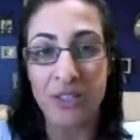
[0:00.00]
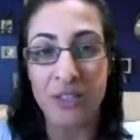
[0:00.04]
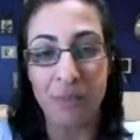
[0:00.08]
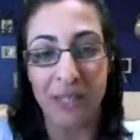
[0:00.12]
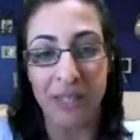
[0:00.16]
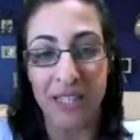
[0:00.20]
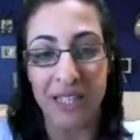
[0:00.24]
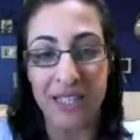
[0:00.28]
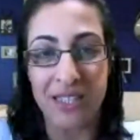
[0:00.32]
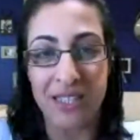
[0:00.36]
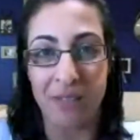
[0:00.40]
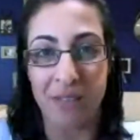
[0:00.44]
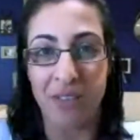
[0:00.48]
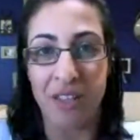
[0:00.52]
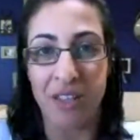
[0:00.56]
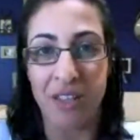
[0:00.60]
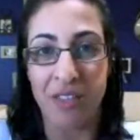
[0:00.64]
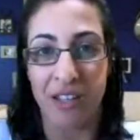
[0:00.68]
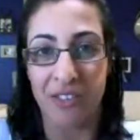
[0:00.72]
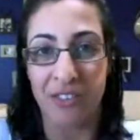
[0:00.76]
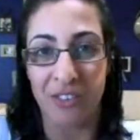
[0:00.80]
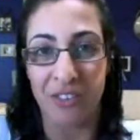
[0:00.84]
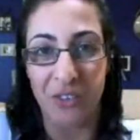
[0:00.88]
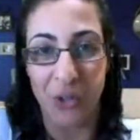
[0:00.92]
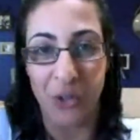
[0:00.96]
spending
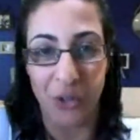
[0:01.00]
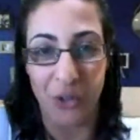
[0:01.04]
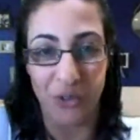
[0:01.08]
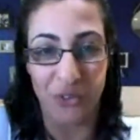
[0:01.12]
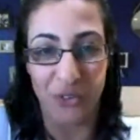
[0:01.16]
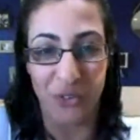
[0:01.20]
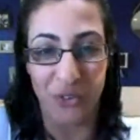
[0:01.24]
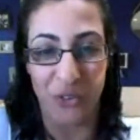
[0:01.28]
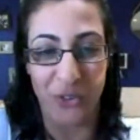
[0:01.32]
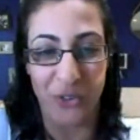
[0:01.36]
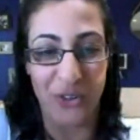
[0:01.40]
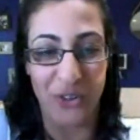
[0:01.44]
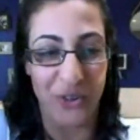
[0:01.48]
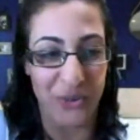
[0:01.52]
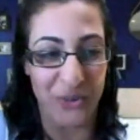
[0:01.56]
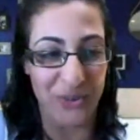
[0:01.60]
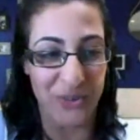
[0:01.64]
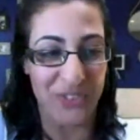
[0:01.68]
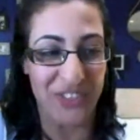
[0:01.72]
$70,000 on a coach?